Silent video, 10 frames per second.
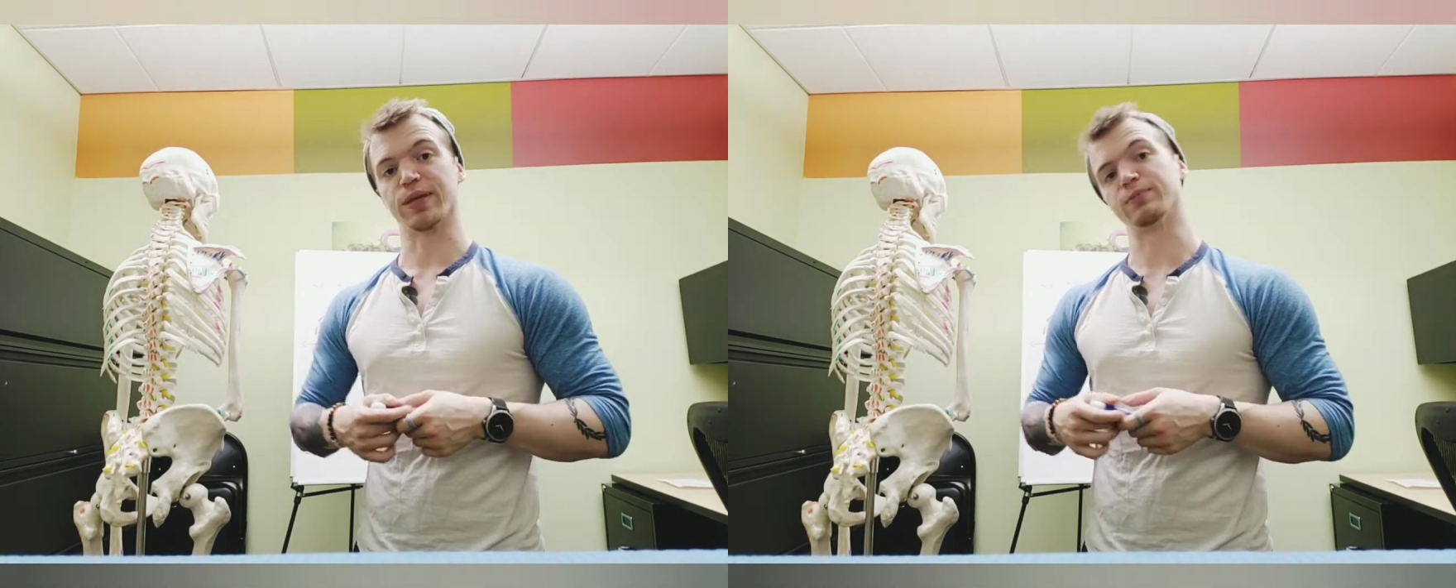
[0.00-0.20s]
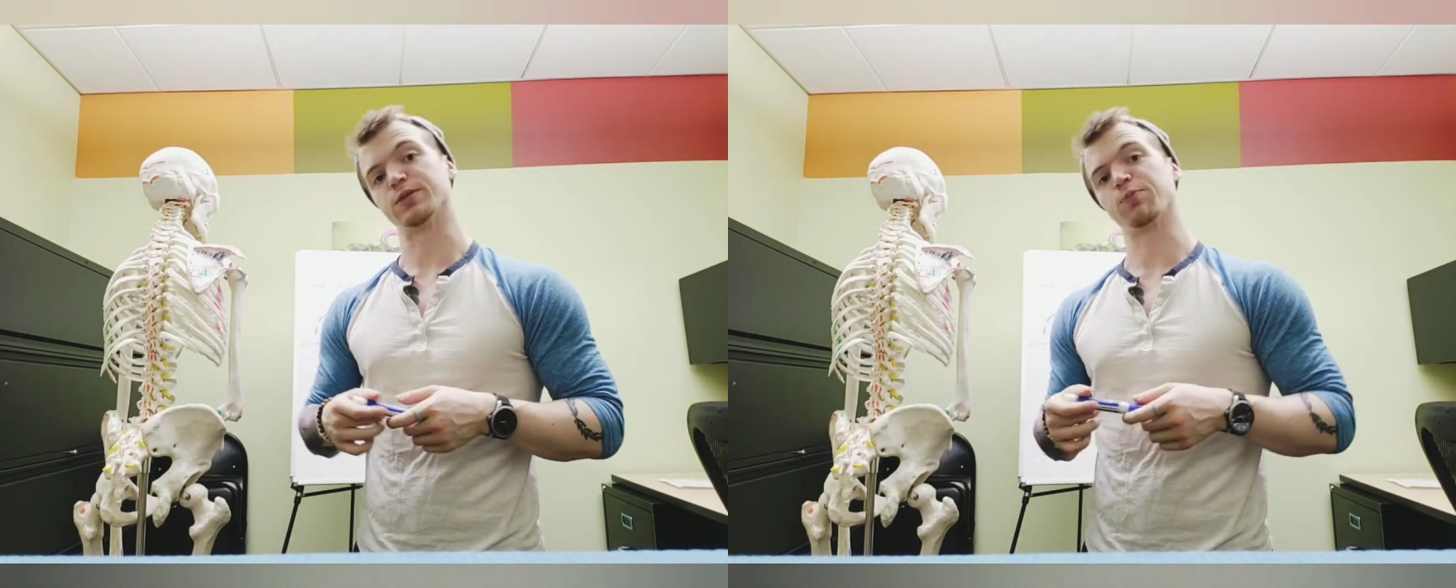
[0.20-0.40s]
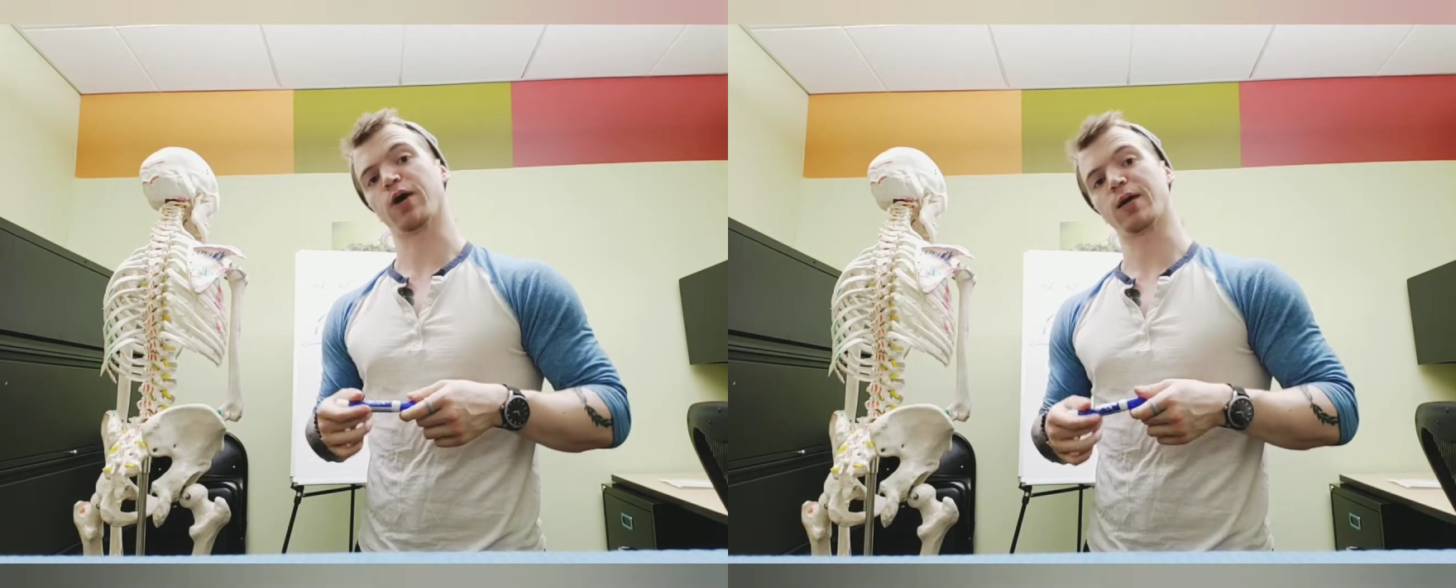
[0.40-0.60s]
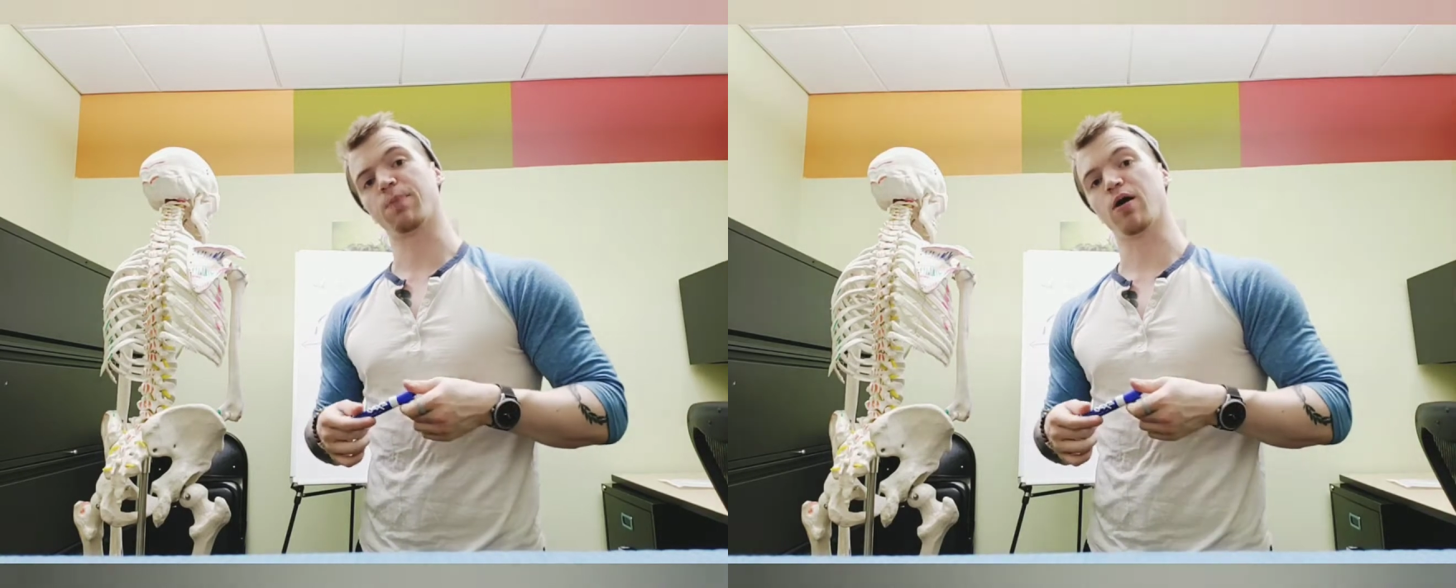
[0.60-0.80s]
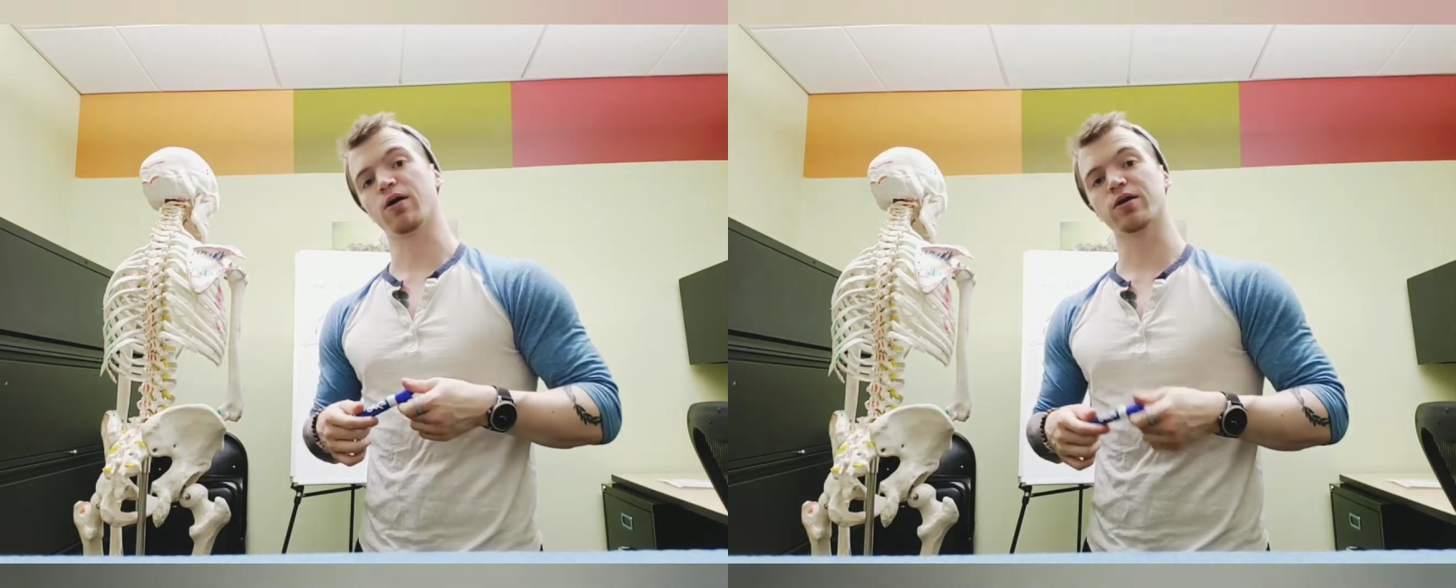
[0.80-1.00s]
My name is Brad
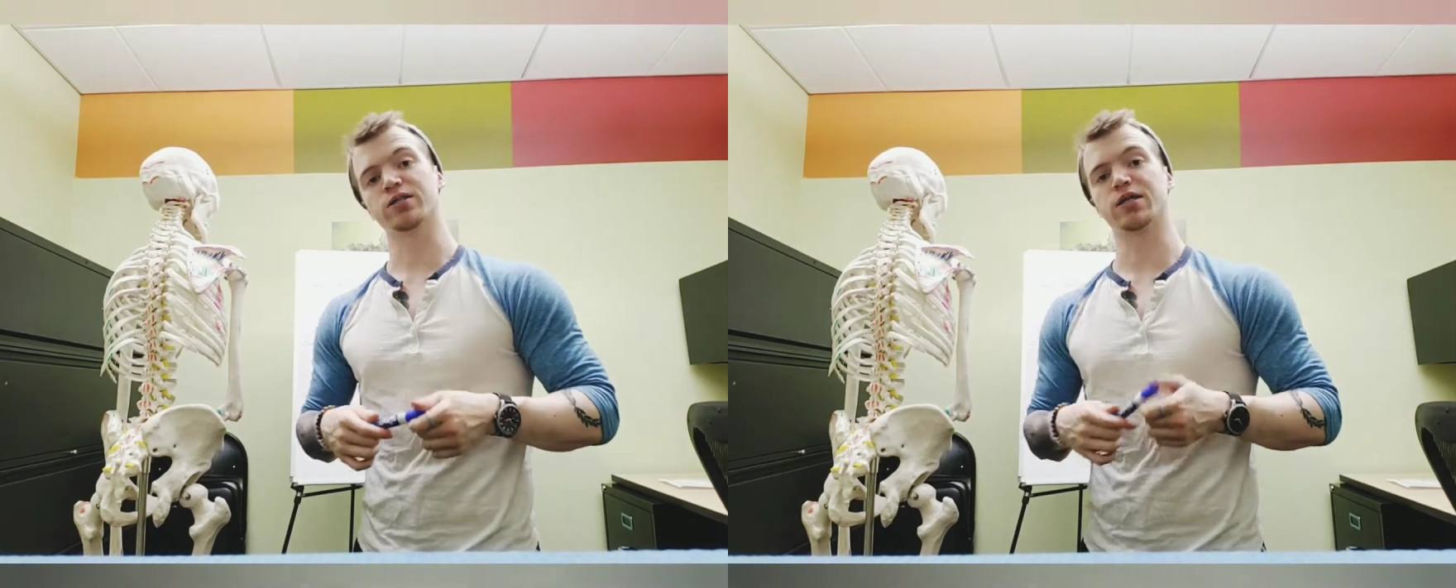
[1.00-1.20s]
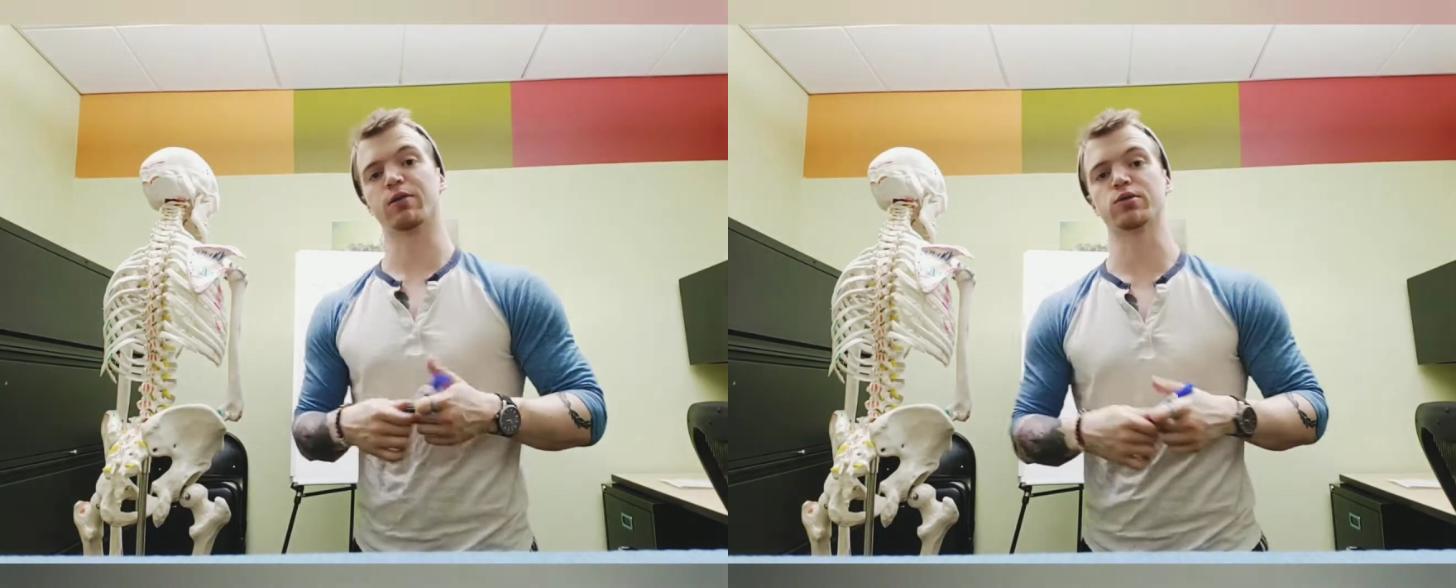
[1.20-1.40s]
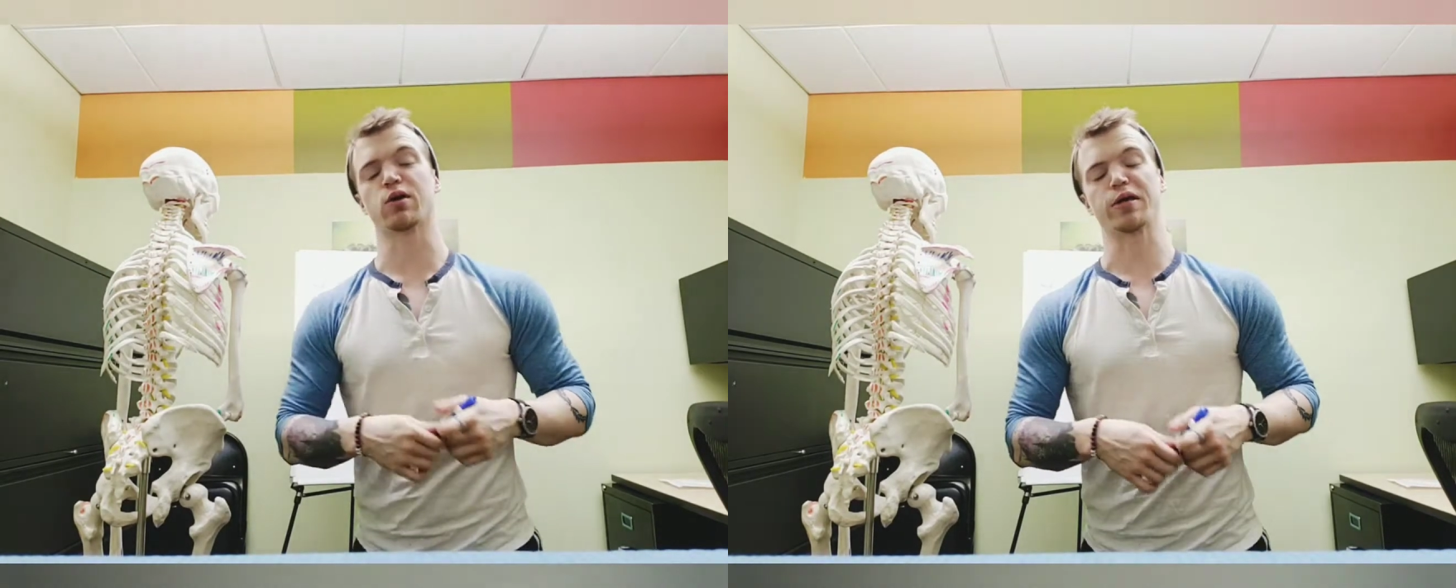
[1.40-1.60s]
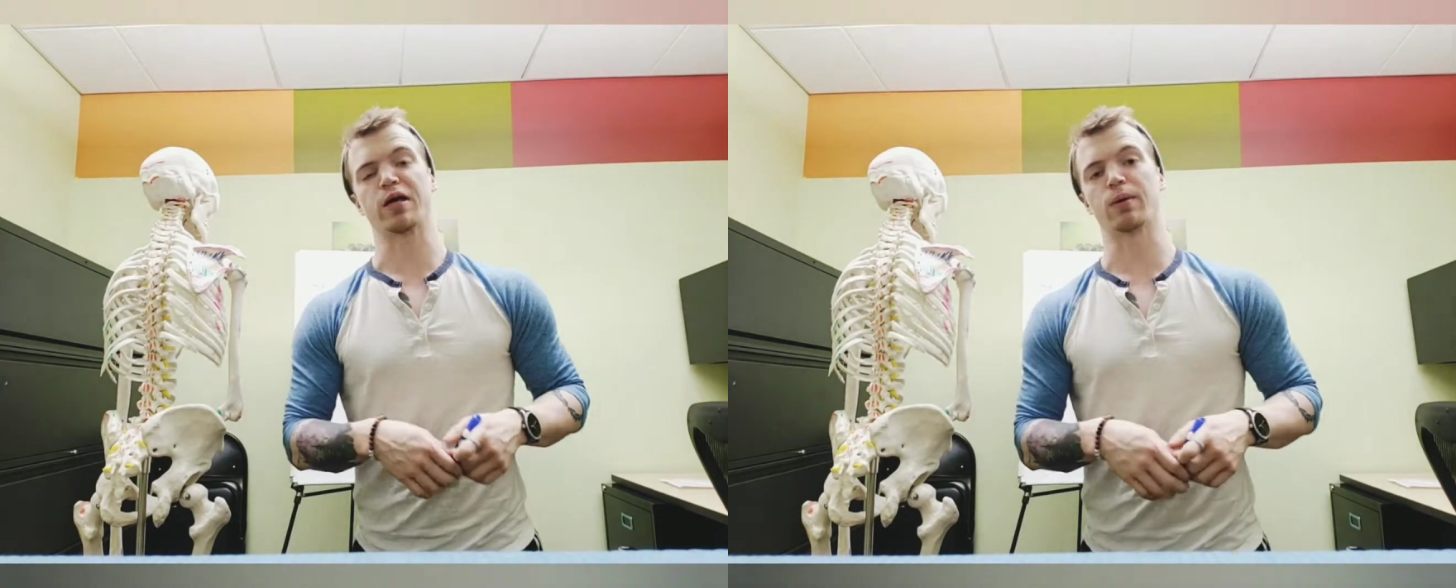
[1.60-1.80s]
Park, and today we're talking all